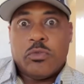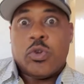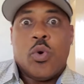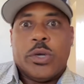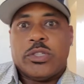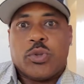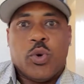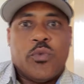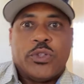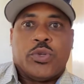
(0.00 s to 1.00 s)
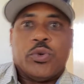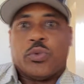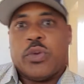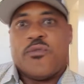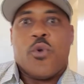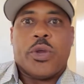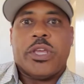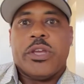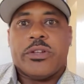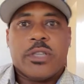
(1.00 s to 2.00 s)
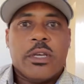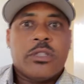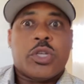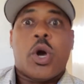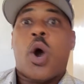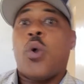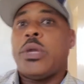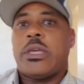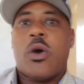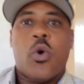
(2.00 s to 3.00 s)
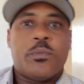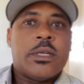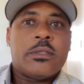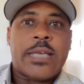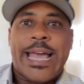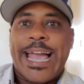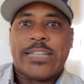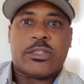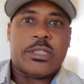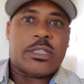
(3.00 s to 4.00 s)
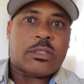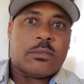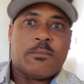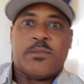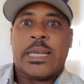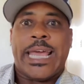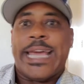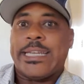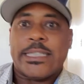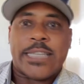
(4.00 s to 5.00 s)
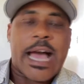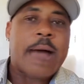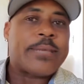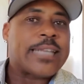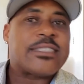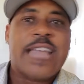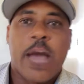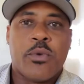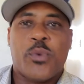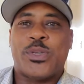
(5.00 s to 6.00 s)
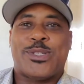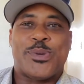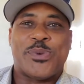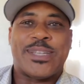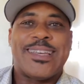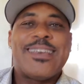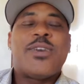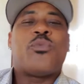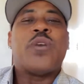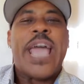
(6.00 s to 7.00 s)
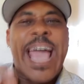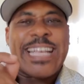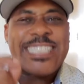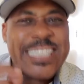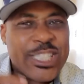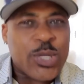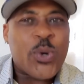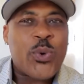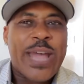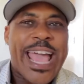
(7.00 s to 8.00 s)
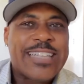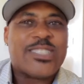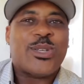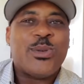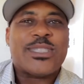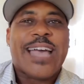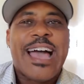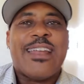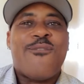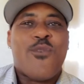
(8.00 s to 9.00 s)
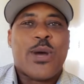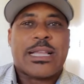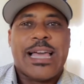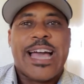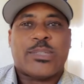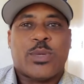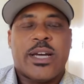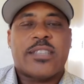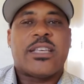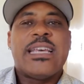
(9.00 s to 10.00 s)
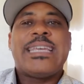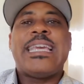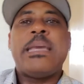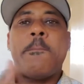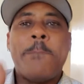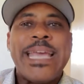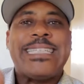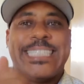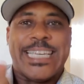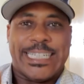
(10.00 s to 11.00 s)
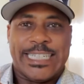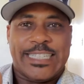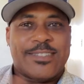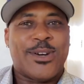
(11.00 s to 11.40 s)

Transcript: going to school for 2, 3, 4 years to only hope to actually land a job. That's not what we're doing. As soon as you sign up for a class with us, immediately